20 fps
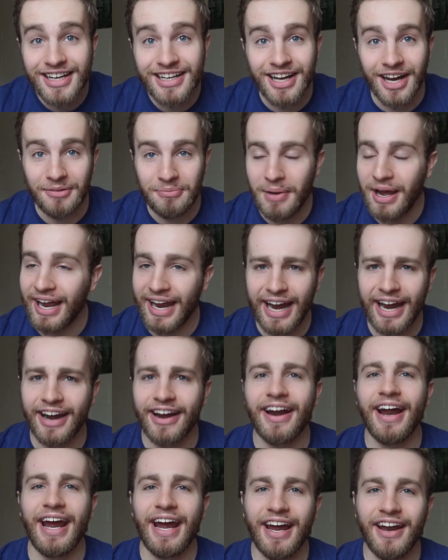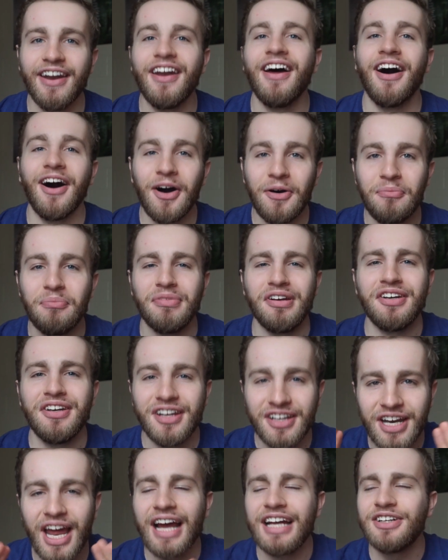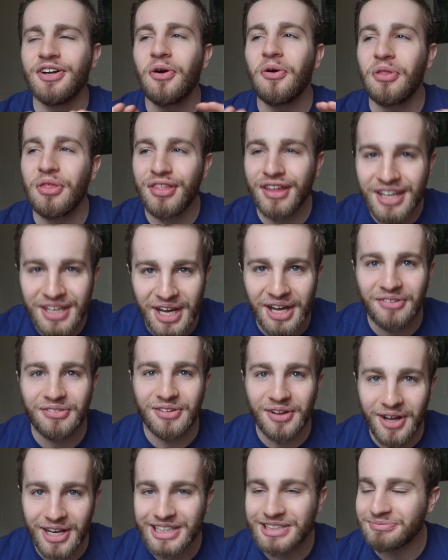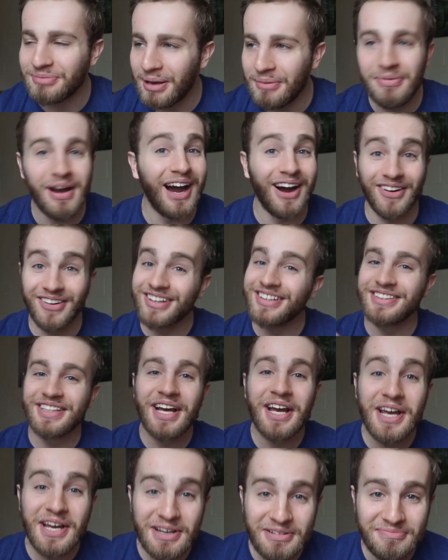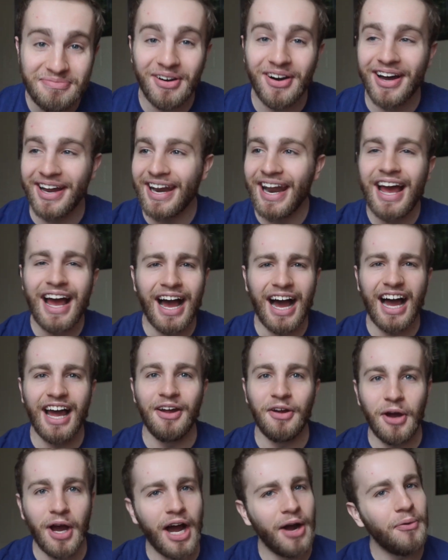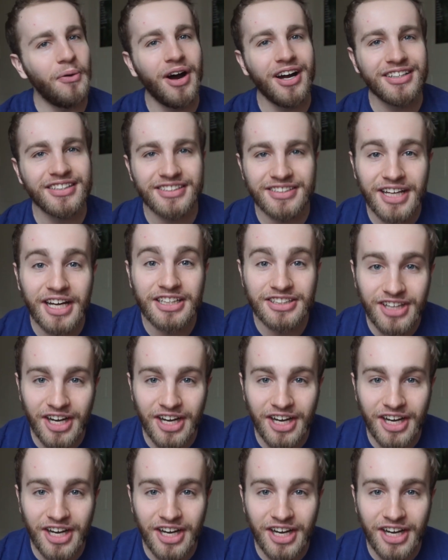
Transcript: cut my hair and um, I don't think I've lost my powers, but I, I wanted to